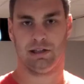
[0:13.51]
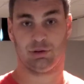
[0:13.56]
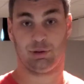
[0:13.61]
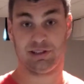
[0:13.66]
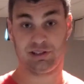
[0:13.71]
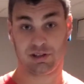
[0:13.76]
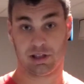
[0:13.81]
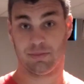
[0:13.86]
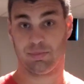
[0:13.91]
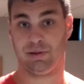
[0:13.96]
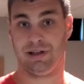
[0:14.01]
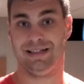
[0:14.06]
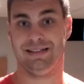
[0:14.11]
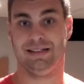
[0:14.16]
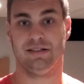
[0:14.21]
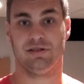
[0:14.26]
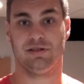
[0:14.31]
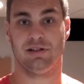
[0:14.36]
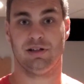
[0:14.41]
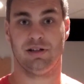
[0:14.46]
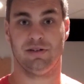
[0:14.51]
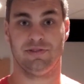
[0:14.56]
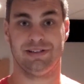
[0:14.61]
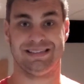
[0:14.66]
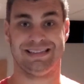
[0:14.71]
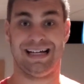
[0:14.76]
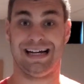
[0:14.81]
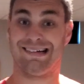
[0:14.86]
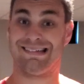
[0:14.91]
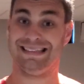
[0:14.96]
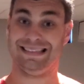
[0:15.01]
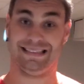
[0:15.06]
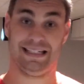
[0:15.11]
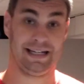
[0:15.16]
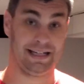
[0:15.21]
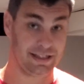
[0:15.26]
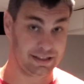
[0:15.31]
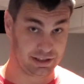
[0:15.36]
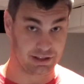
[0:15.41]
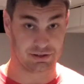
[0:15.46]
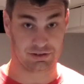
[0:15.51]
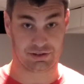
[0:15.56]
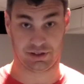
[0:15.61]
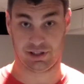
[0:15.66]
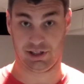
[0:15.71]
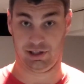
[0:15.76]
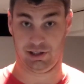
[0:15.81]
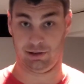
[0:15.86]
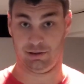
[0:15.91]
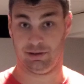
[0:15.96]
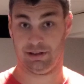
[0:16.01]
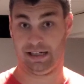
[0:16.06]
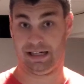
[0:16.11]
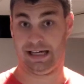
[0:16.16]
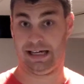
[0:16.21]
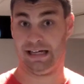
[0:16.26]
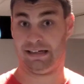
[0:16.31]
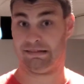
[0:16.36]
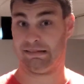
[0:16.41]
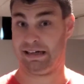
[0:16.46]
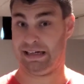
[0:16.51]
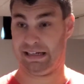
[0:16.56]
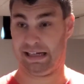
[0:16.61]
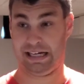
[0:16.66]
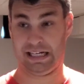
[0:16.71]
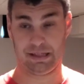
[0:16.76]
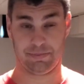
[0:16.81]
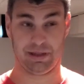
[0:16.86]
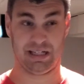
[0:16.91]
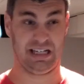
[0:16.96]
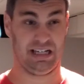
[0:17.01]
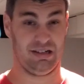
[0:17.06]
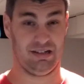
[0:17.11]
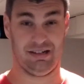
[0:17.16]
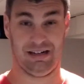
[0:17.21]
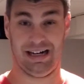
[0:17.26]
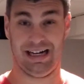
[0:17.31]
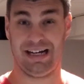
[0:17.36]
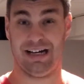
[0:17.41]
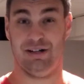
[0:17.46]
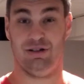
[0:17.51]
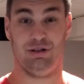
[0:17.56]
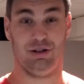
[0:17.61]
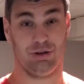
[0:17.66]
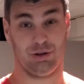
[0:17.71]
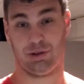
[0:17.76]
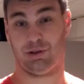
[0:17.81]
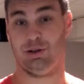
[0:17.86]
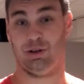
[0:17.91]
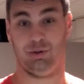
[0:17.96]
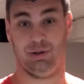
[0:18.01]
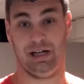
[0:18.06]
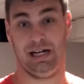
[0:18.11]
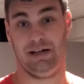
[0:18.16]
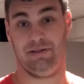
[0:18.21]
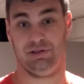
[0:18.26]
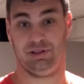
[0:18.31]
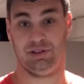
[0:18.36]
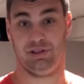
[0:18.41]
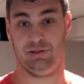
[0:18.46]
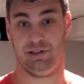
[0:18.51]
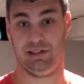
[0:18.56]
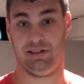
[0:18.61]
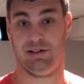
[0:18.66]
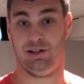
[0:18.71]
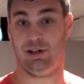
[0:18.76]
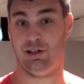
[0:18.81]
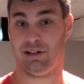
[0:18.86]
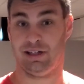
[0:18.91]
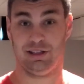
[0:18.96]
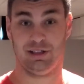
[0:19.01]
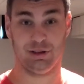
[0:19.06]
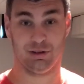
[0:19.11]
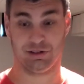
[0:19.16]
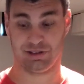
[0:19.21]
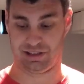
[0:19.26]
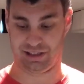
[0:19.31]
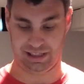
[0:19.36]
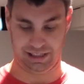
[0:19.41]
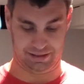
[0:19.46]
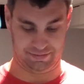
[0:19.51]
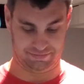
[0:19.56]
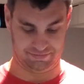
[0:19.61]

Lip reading: So I started playing disc golf exactly 10 years ago, and like any beginner, I had no clue what I was doing. All I knew is that